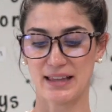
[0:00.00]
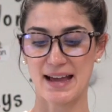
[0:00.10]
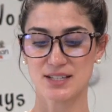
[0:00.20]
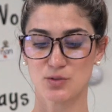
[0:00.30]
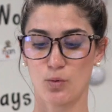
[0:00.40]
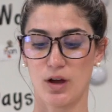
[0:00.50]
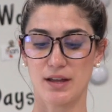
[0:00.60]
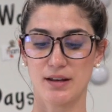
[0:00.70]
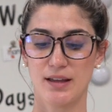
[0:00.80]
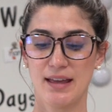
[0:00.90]
last
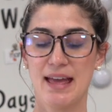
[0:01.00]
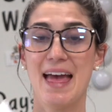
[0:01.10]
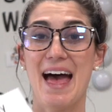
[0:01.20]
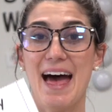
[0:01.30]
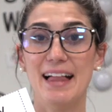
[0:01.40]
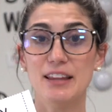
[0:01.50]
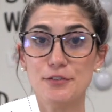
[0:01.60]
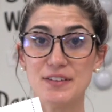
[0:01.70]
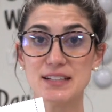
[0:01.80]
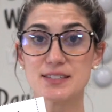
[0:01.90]
one.
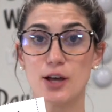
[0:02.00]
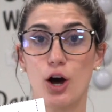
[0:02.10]
Elephants